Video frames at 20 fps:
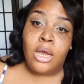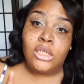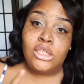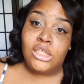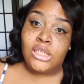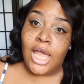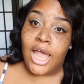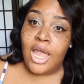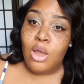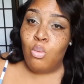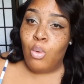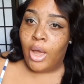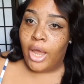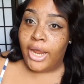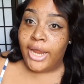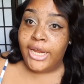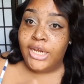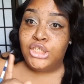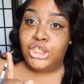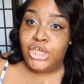Same
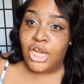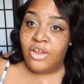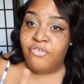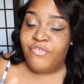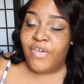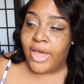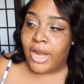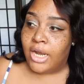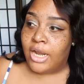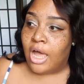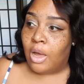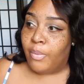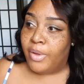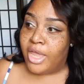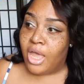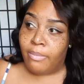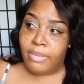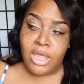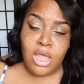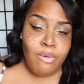way she fell in love with
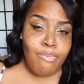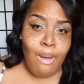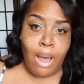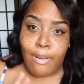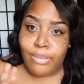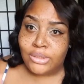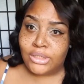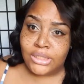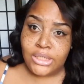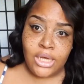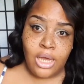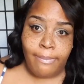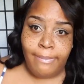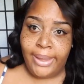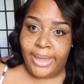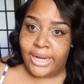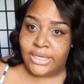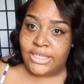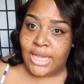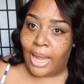him and he probably was a good
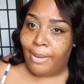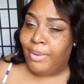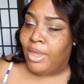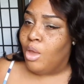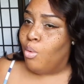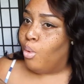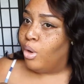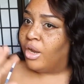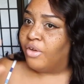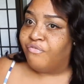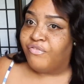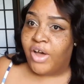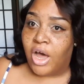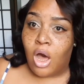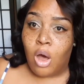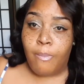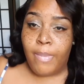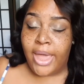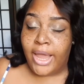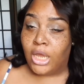man at the time and he wanted to
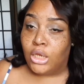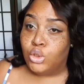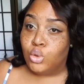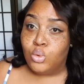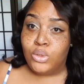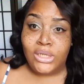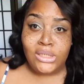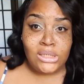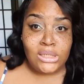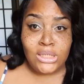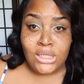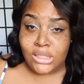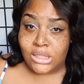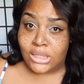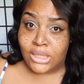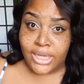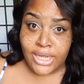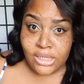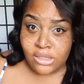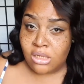fall back and do this and this
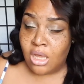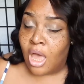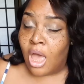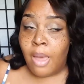and this.